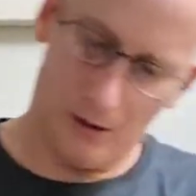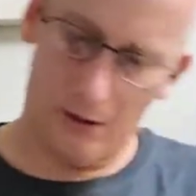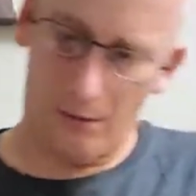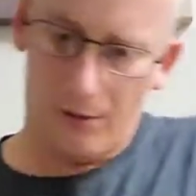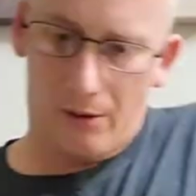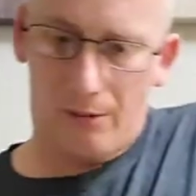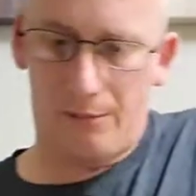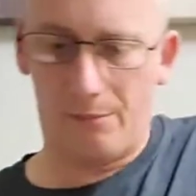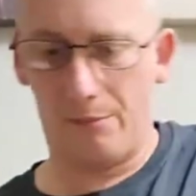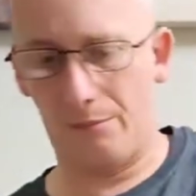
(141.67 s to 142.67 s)
There we
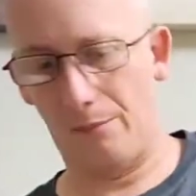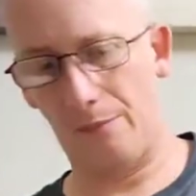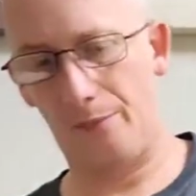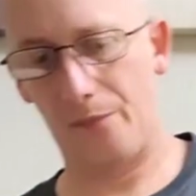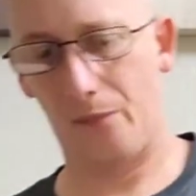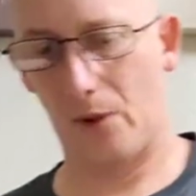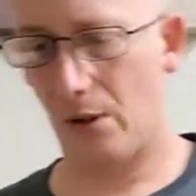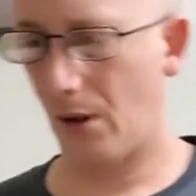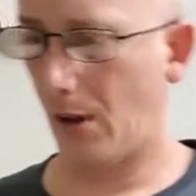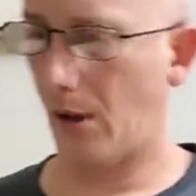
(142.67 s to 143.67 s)

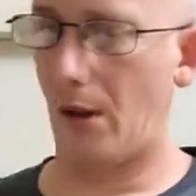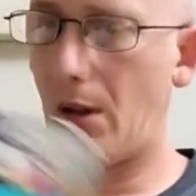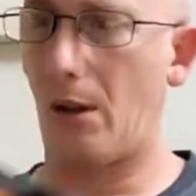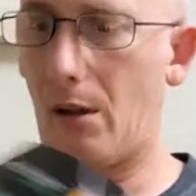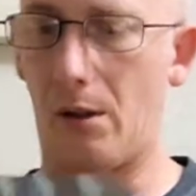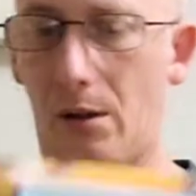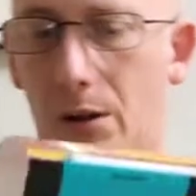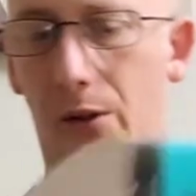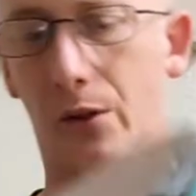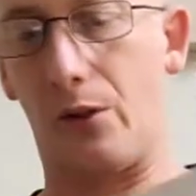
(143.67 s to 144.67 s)
go. All
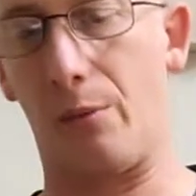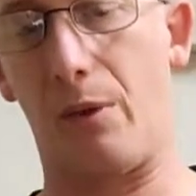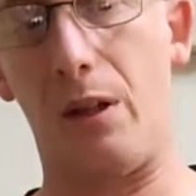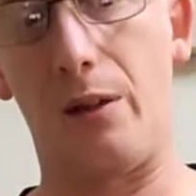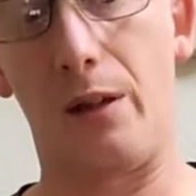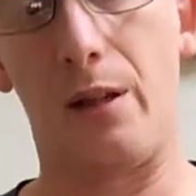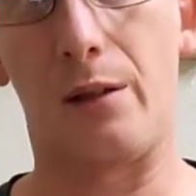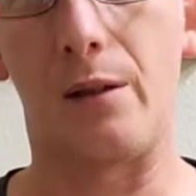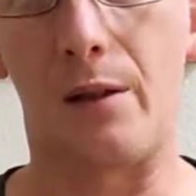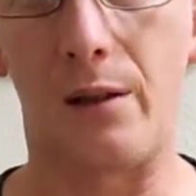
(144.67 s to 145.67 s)
right, so some key things
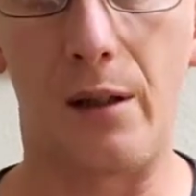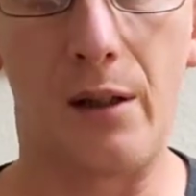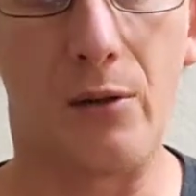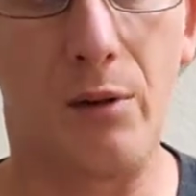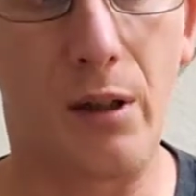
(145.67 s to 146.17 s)
that it states right